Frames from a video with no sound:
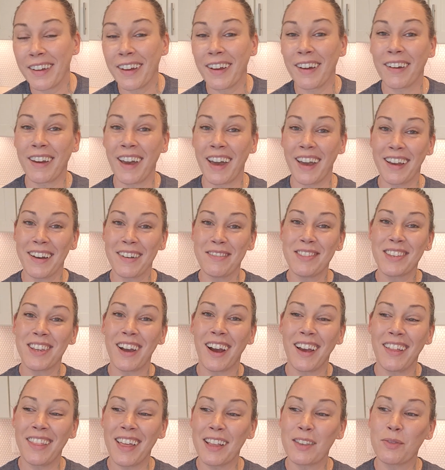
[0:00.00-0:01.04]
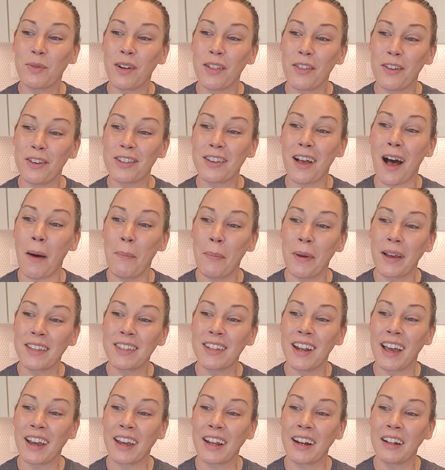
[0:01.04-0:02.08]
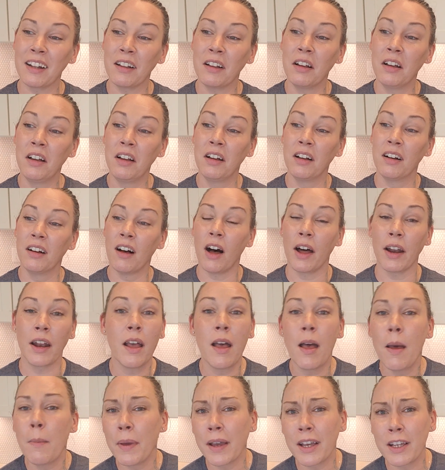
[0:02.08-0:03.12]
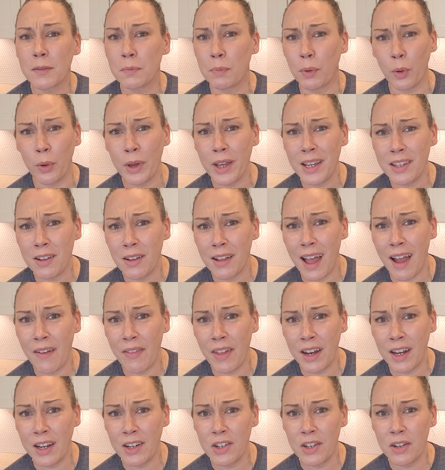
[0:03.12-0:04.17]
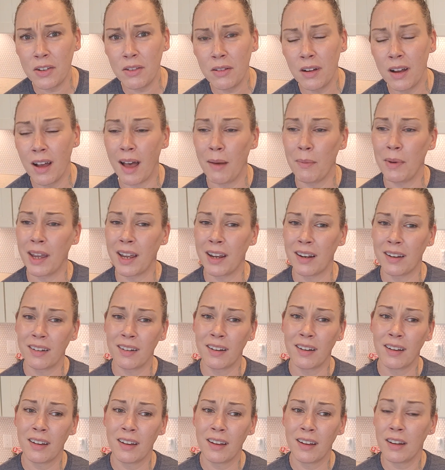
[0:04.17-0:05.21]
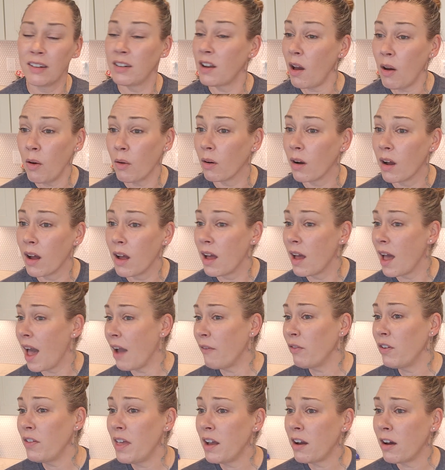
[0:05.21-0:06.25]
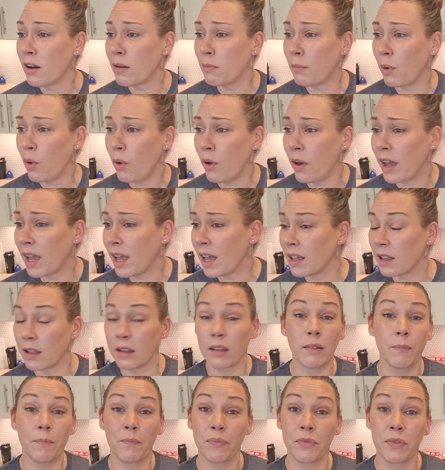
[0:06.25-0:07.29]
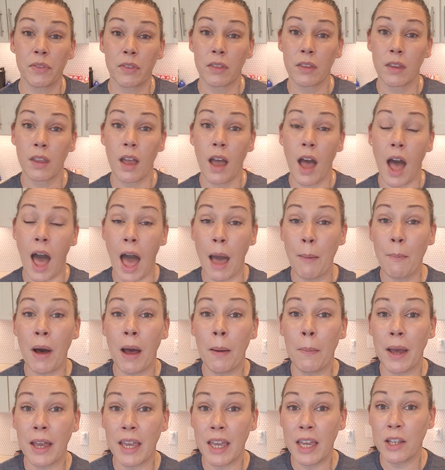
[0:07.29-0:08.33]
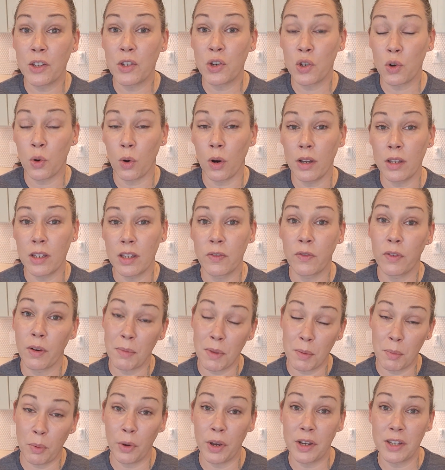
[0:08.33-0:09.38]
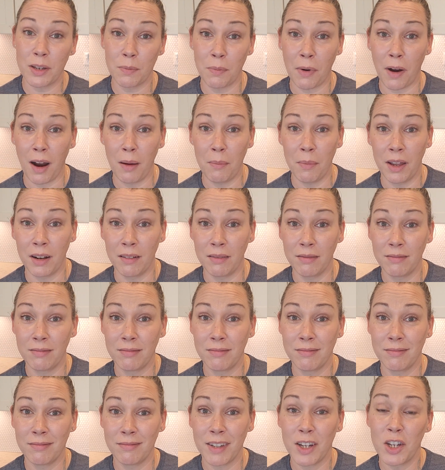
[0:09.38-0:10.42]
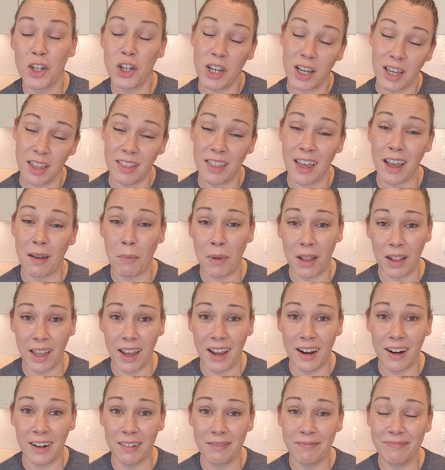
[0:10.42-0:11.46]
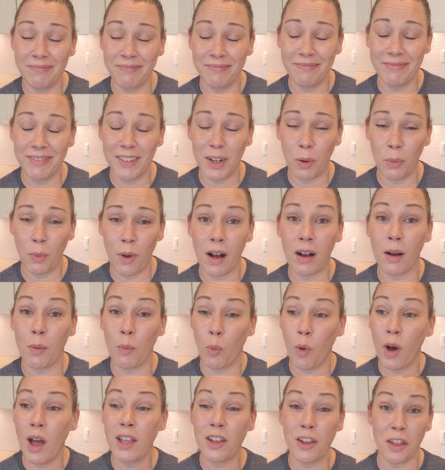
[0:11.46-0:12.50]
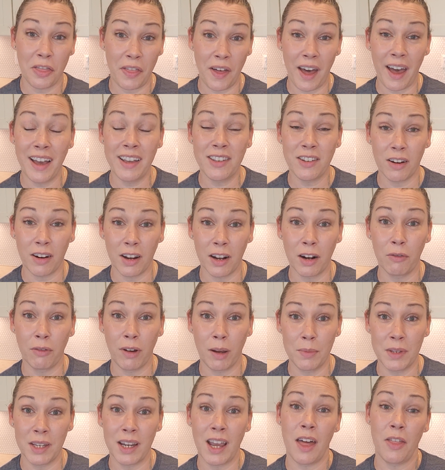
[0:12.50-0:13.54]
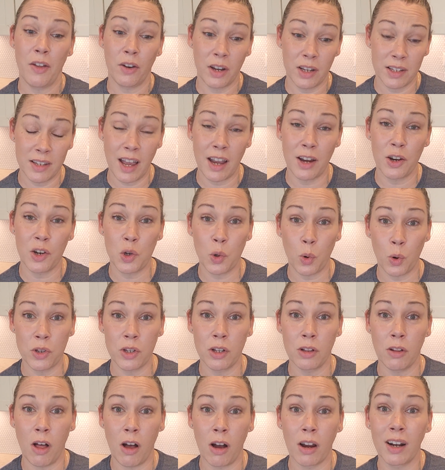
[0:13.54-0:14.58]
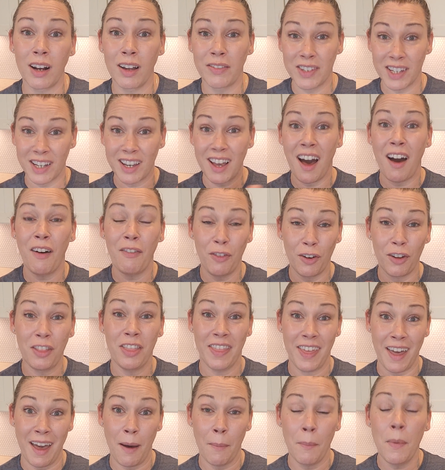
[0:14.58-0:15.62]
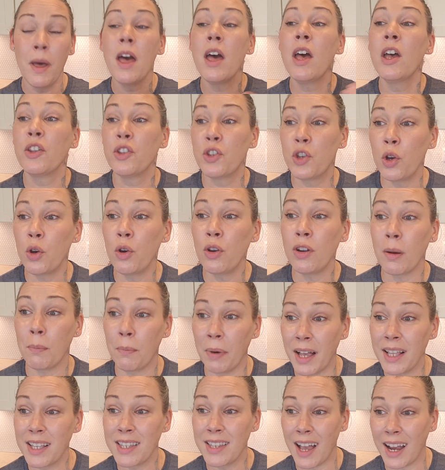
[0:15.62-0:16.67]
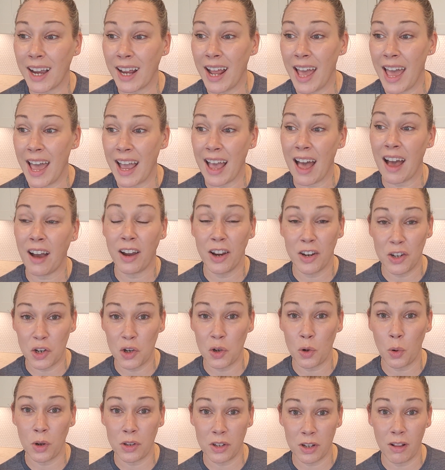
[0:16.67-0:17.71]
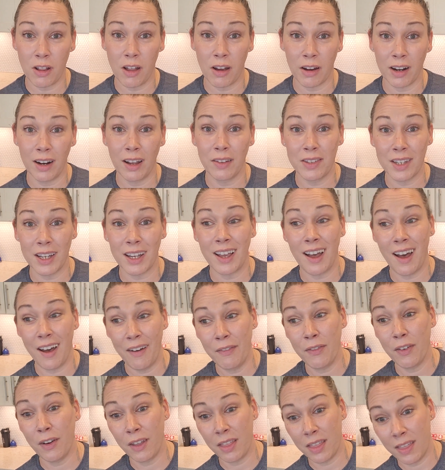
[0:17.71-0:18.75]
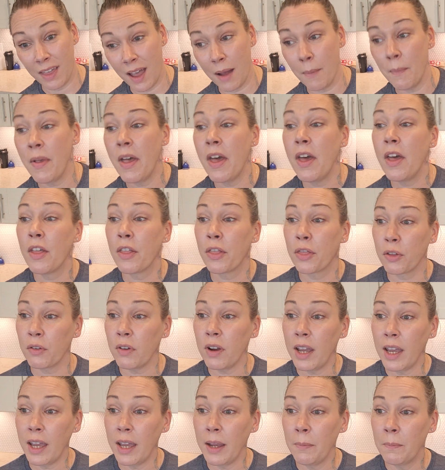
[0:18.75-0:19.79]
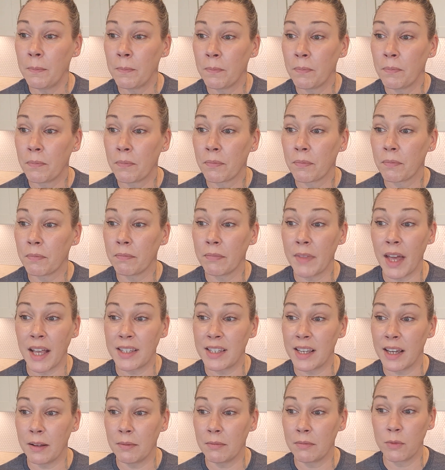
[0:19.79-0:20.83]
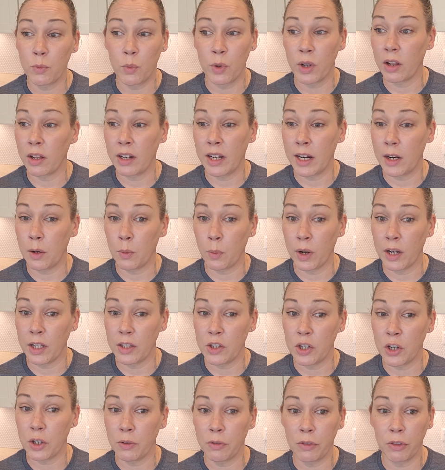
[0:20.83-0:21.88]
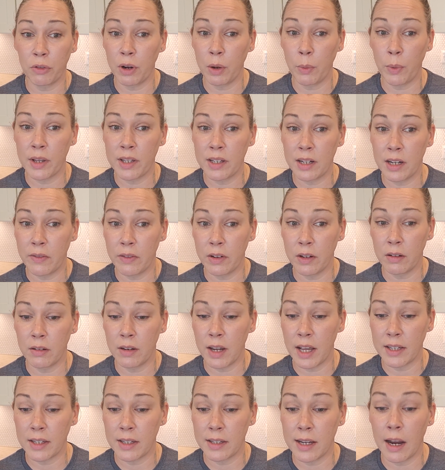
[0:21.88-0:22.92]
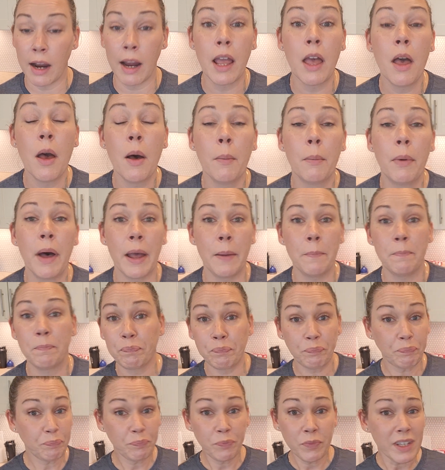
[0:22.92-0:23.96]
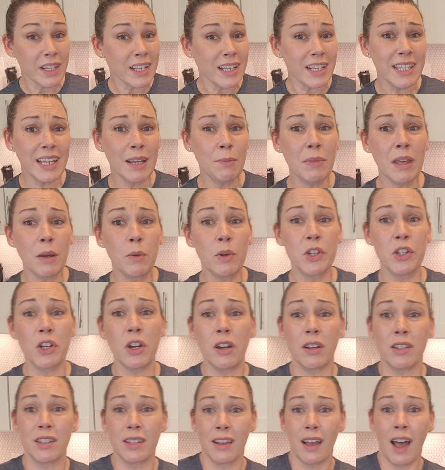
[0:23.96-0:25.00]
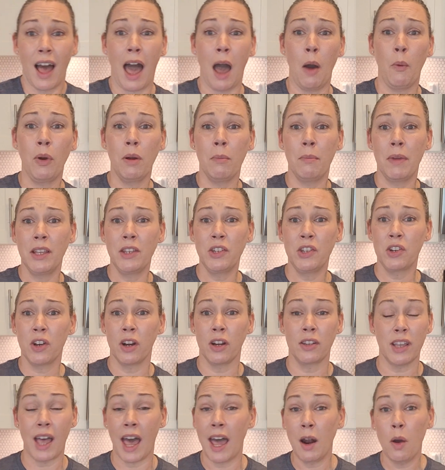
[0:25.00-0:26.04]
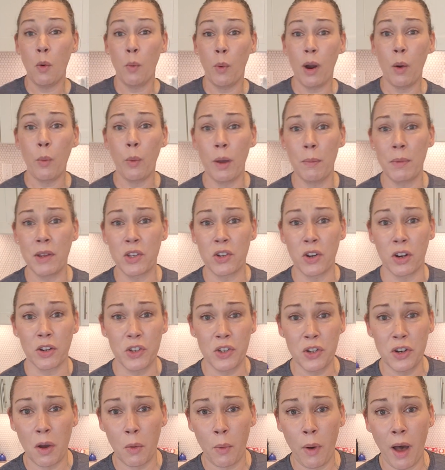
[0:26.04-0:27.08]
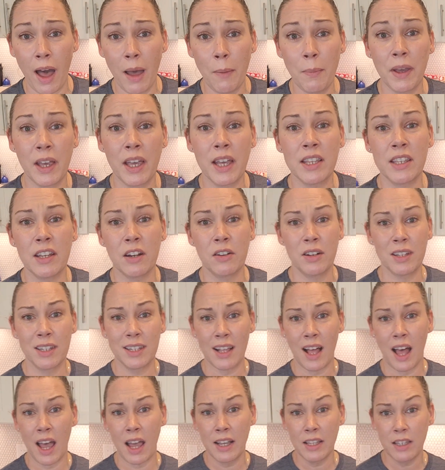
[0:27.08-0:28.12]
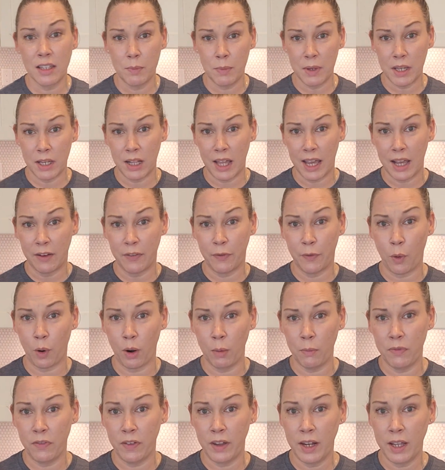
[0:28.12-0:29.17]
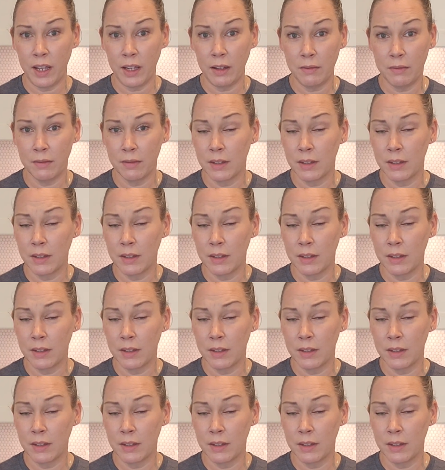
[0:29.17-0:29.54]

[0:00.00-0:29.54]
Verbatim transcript: Okay, sorry. That's one of those topics that I get a little huh, on because boys don't have that issue. I mean, no, everything on a boy. I buy my kids shorts from the boys department. She can thank me later. Mm -hmm, you're welcome. One, your thighs aren't gonna rub together because now your shorts are long enough to cover them. Two, your butt's not gonna hang out because your shorts are long enough to cover them. Three, that's it. We only needed one and two. Three wasn't even necessary. But same thing with shirts. I wear men's shirts. I don't wear women's shirts. You know why? Because they're designed to be like form fitting.